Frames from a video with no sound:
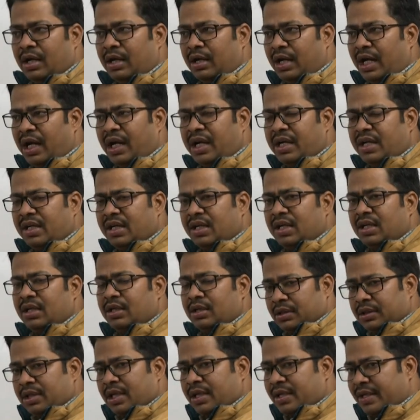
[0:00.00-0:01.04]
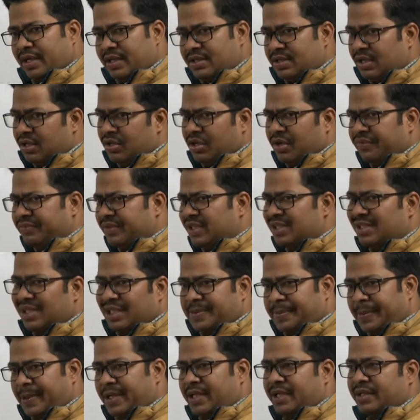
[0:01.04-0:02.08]
and the reason of this
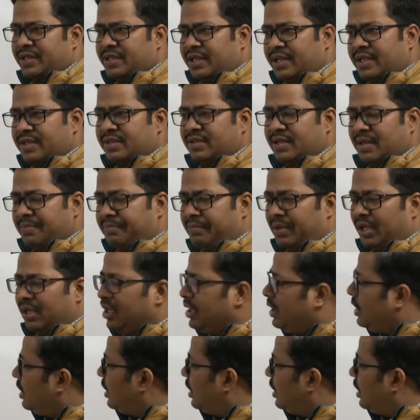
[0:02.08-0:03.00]
explanation is simple,